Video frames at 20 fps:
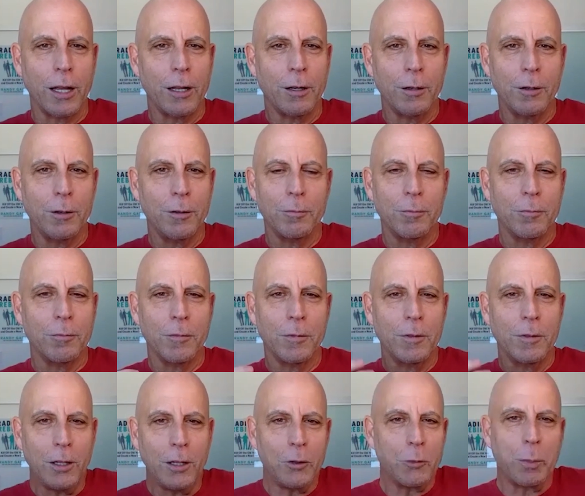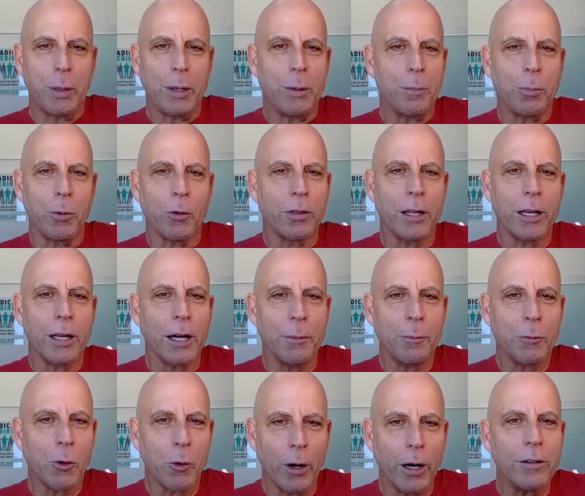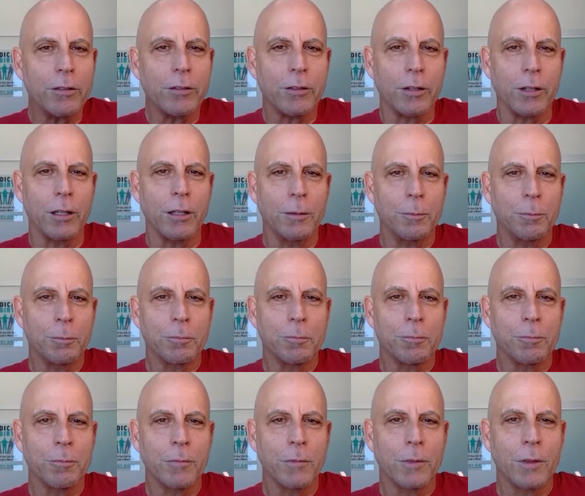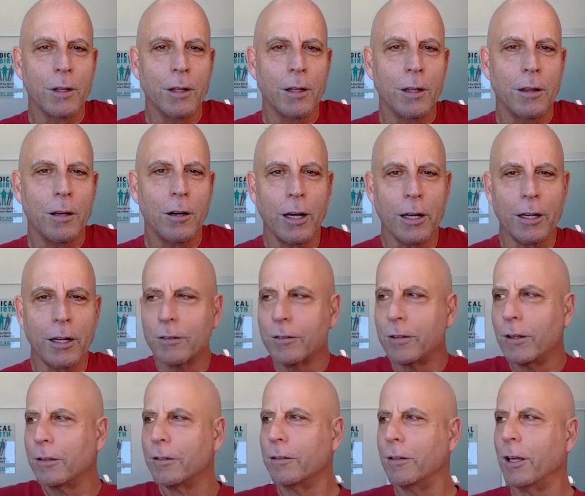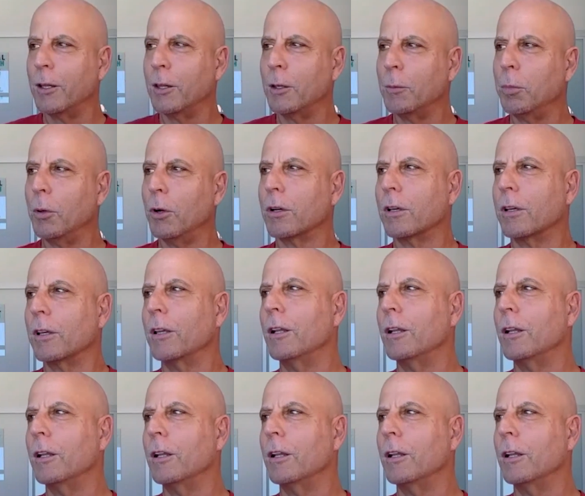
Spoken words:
and these people think I'm crazy. They're like, because I say in the book,